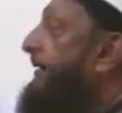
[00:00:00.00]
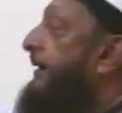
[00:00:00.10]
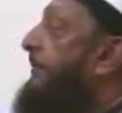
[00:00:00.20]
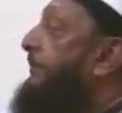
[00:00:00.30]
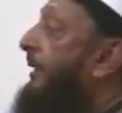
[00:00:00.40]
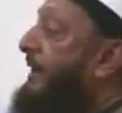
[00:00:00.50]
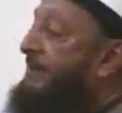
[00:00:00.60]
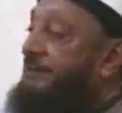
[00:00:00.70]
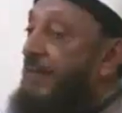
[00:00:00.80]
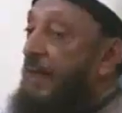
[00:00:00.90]
at a
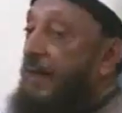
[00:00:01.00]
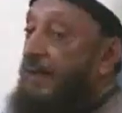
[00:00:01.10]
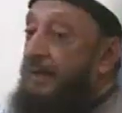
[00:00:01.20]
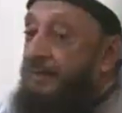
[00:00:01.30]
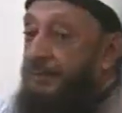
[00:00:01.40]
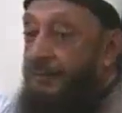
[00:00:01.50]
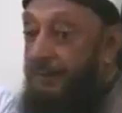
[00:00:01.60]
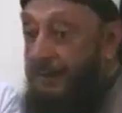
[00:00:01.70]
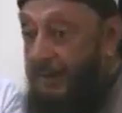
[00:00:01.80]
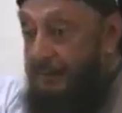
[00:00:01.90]
price higher than
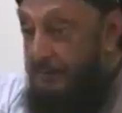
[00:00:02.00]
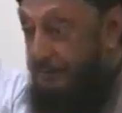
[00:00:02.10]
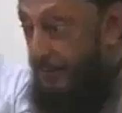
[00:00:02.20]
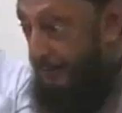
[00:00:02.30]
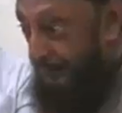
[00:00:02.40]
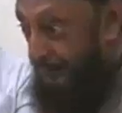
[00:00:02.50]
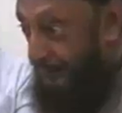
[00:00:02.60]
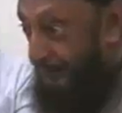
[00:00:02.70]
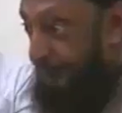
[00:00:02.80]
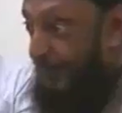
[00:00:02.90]
the cash price,
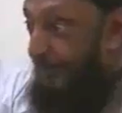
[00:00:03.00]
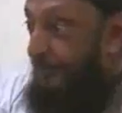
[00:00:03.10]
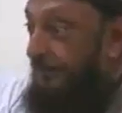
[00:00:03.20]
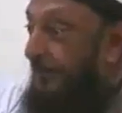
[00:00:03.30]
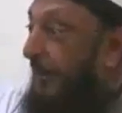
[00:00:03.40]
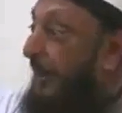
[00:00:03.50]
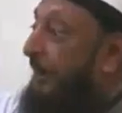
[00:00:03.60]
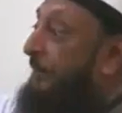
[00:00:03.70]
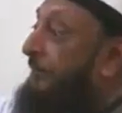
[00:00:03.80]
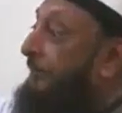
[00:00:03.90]
for example, the
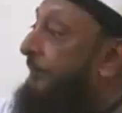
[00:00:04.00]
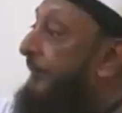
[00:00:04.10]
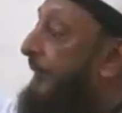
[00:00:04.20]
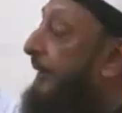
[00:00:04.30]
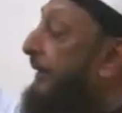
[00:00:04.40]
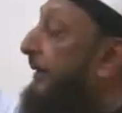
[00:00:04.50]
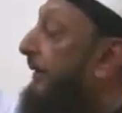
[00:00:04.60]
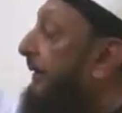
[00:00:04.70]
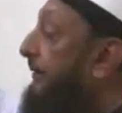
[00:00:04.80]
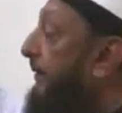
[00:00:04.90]
house
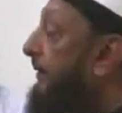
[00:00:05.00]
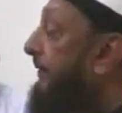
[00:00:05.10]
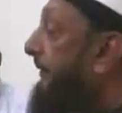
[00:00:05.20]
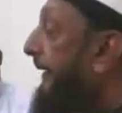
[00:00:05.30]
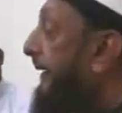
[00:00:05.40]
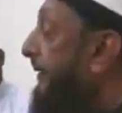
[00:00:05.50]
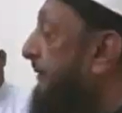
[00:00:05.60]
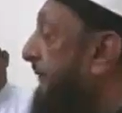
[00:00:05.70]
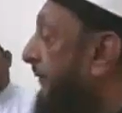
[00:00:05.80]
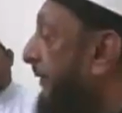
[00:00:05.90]
is on
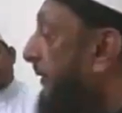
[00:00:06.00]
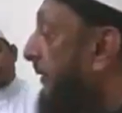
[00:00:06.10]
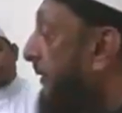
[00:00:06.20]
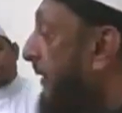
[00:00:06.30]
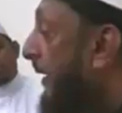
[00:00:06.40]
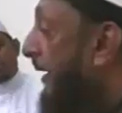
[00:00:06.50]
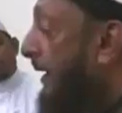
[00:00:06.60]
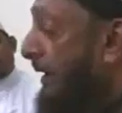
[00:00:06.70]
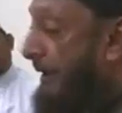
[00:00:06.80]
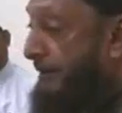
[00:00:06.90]
sale for
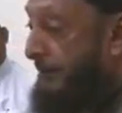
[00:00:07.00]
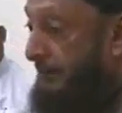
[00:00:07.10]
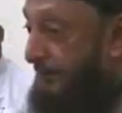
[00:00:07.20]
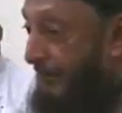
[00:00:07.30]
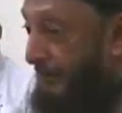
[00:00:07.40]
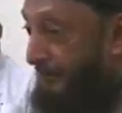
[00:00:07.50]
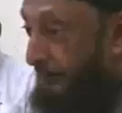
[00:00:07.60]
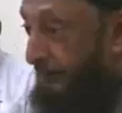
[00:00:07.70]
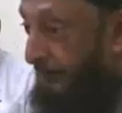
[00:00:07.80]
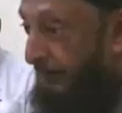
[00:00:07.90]

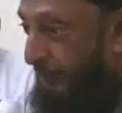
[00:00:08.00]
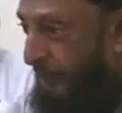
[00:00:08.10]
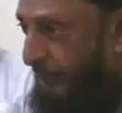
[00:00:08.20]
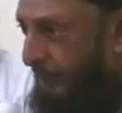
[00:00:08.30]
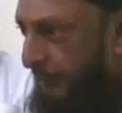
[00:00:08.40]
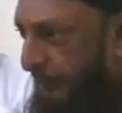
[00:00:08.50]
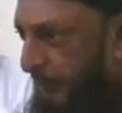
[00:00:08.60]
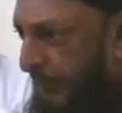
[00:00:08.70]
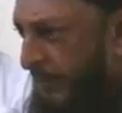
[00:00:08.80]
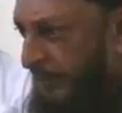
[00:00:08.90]
100,000 ringgit.
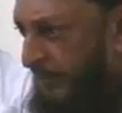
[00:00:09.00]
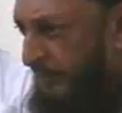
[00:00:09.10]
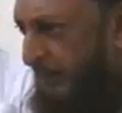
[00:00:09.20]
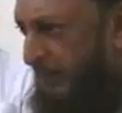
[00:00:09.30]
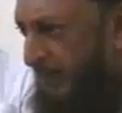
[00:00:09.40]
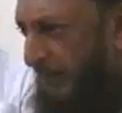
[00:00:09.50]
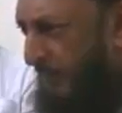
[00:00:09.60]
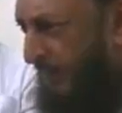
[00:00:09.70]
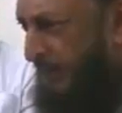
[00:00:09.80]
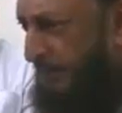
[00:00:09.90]
He's a
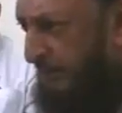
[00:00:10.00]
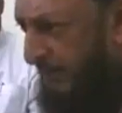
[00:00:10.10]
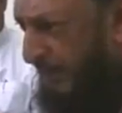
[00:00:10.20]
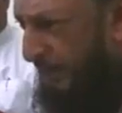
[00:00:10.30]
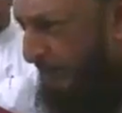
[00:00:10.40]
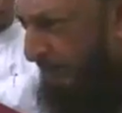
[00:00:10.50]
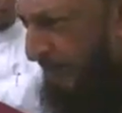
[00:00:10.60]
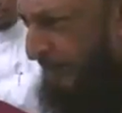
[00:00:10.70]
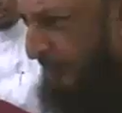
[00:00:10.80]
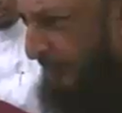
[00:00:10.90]
dreamer. Where can you buy a house
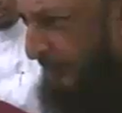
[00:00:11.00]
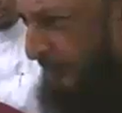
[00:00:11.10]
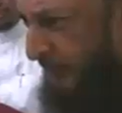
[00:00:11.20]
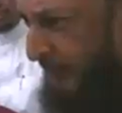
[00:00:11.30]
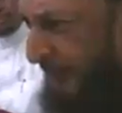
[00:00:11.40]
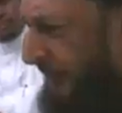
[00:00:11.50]
for 100,000